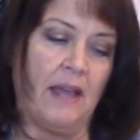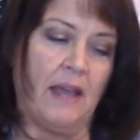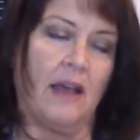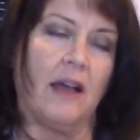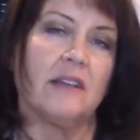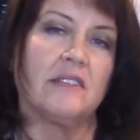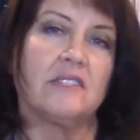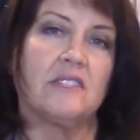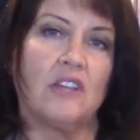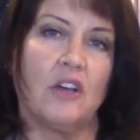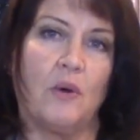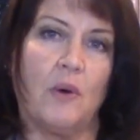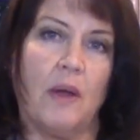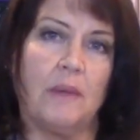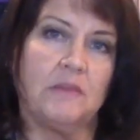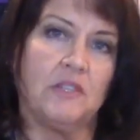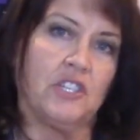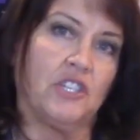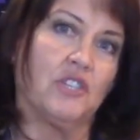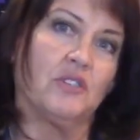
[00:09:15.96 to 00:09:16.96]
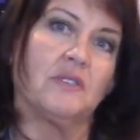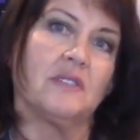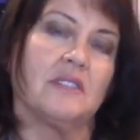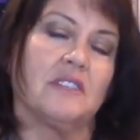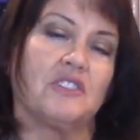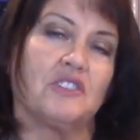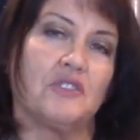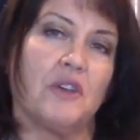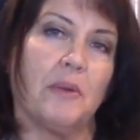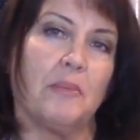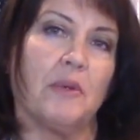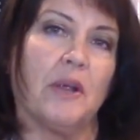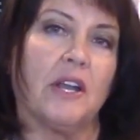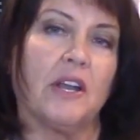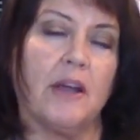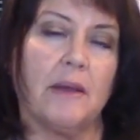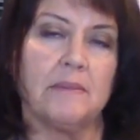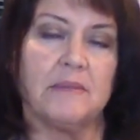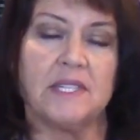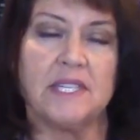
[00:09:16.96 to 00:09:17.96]
So I'm just using the straight
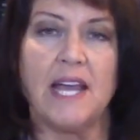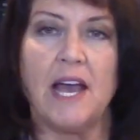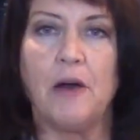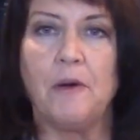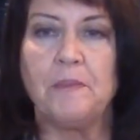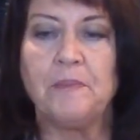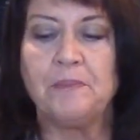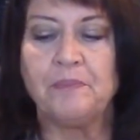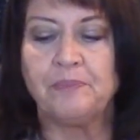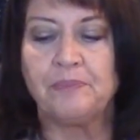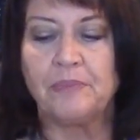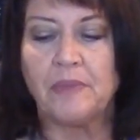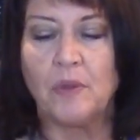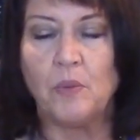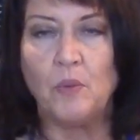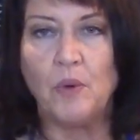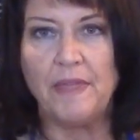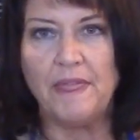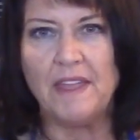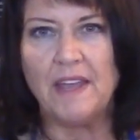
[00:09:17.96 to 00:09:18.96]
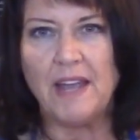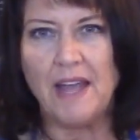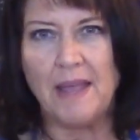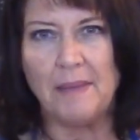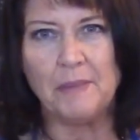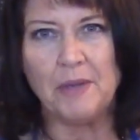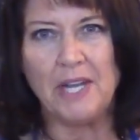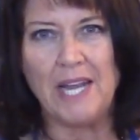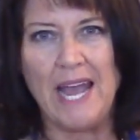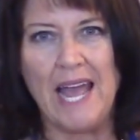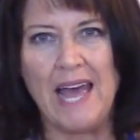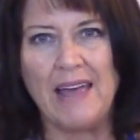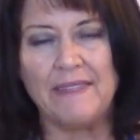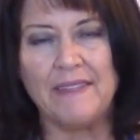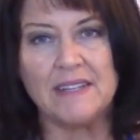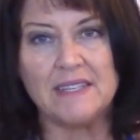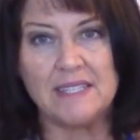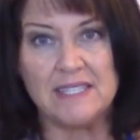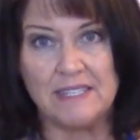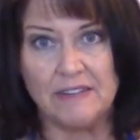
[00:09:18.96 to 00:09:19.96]
breadcrumbs. Now, one thing I am gonna add
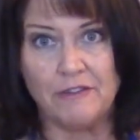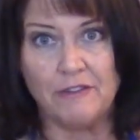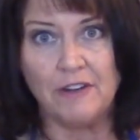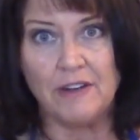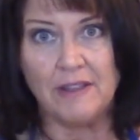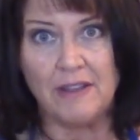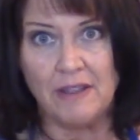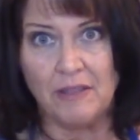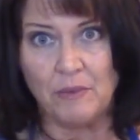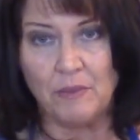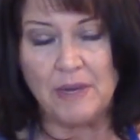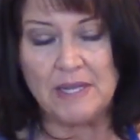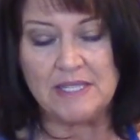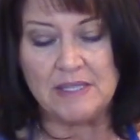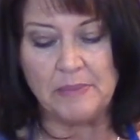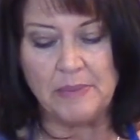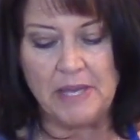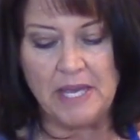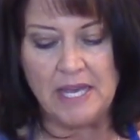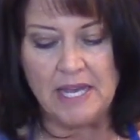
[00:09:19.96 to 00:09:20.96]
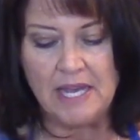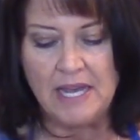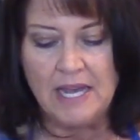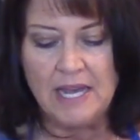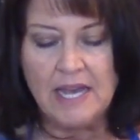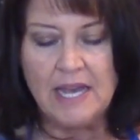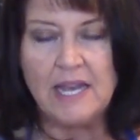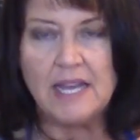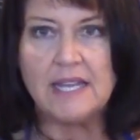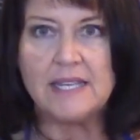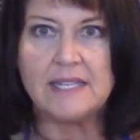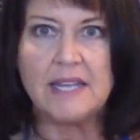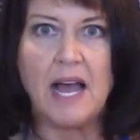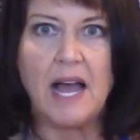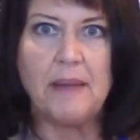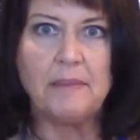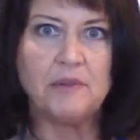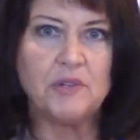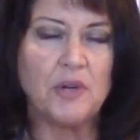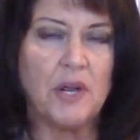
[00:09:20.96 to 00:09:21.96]
that's different than the recipe is
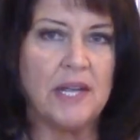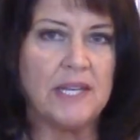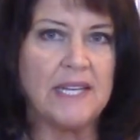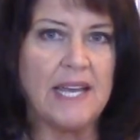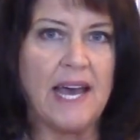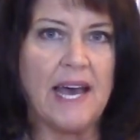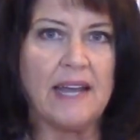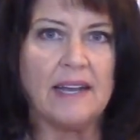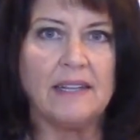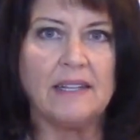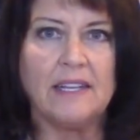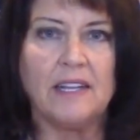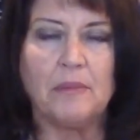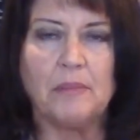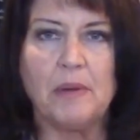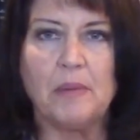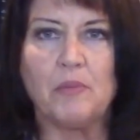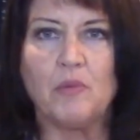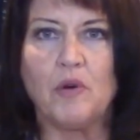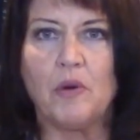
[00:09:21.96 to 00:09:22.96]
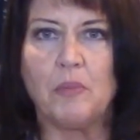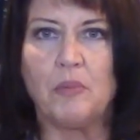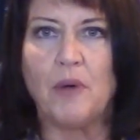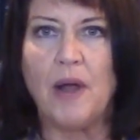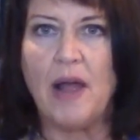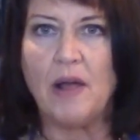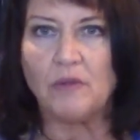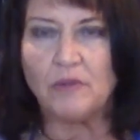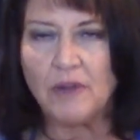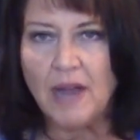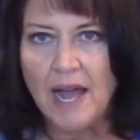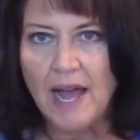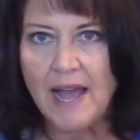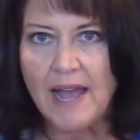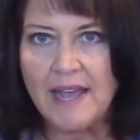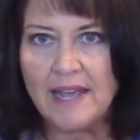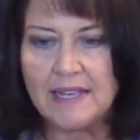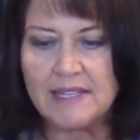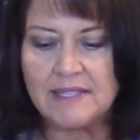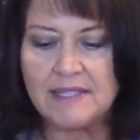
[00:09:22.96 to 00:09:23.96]
I'm trying to add a little bit more brown
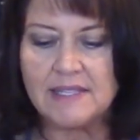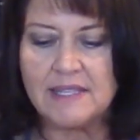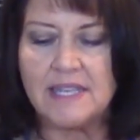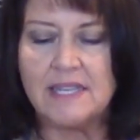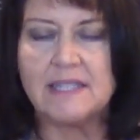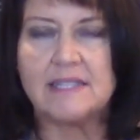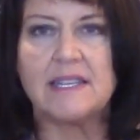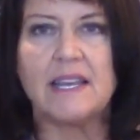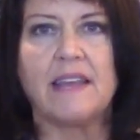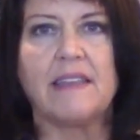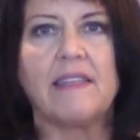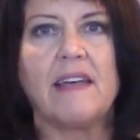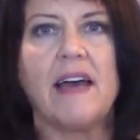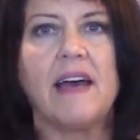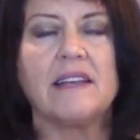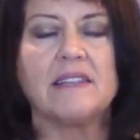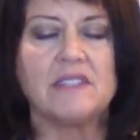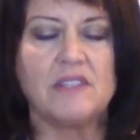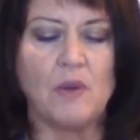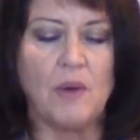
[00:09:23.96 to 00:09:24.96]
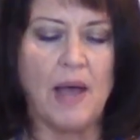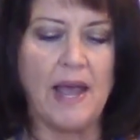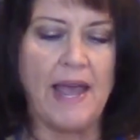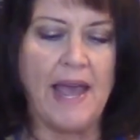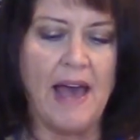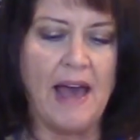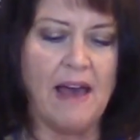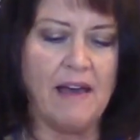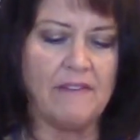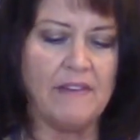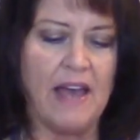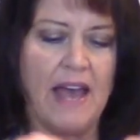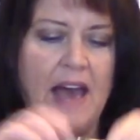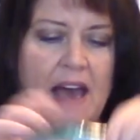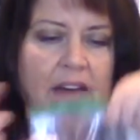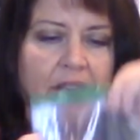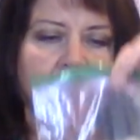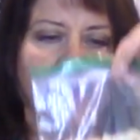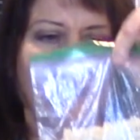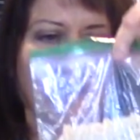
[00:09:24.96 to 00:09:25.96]
rice, things like that. So I have a
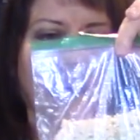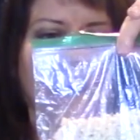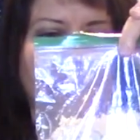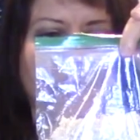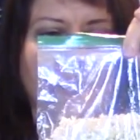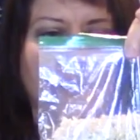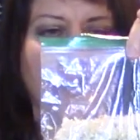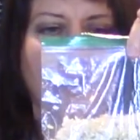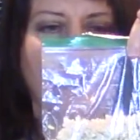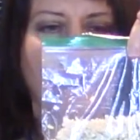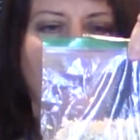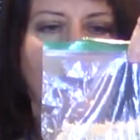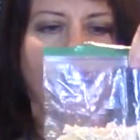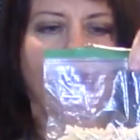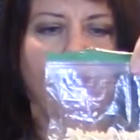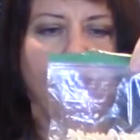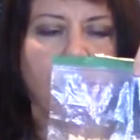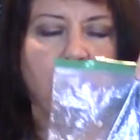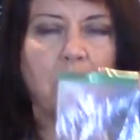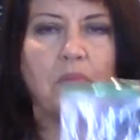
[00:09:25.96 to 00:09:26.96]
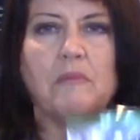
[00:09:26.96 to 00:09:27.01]
1/2 cup of